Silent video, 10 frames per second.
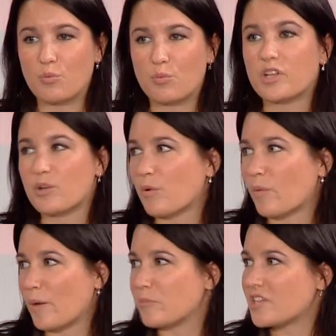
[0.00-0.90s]
really were
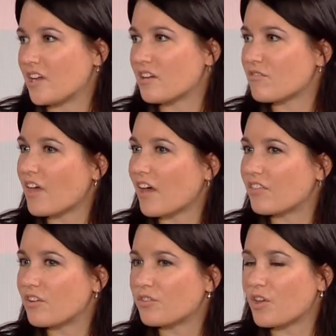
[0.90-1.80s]
representative of that.
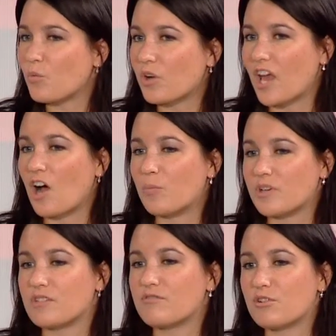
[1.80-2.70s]
They weren't helping
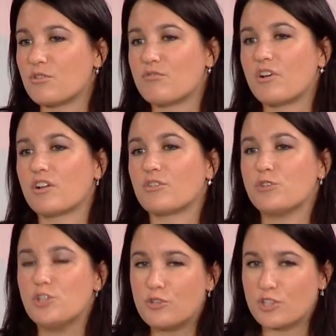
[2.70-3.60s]
to fill the funnel
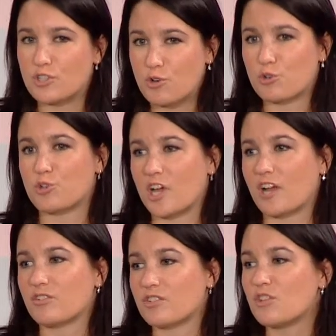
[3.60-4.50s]
using social
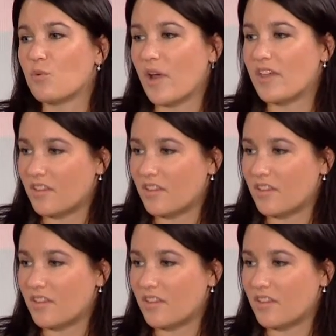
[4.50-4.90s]
channels in the way